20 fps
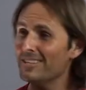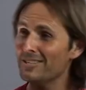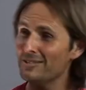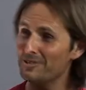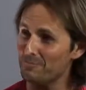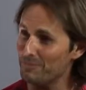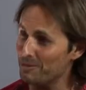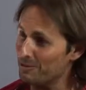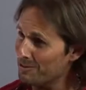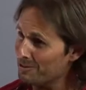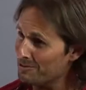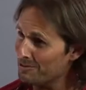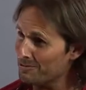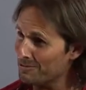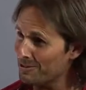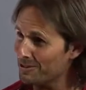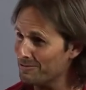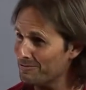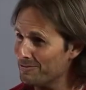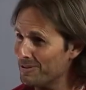
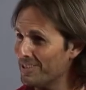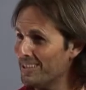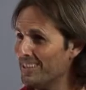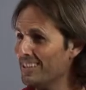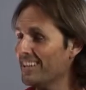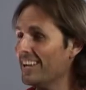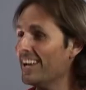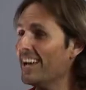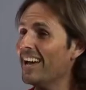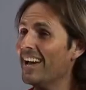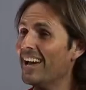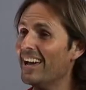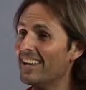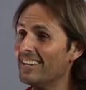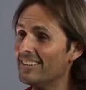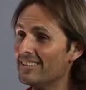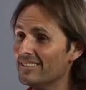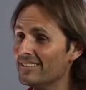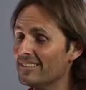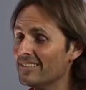spiritual welfare,
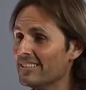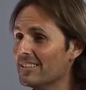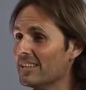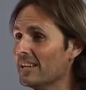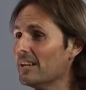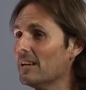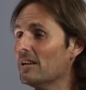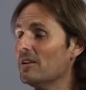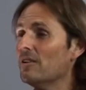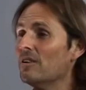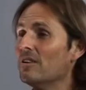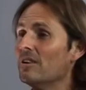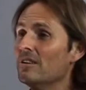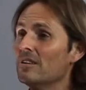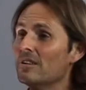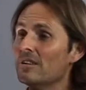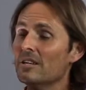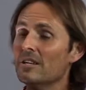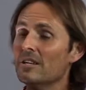and her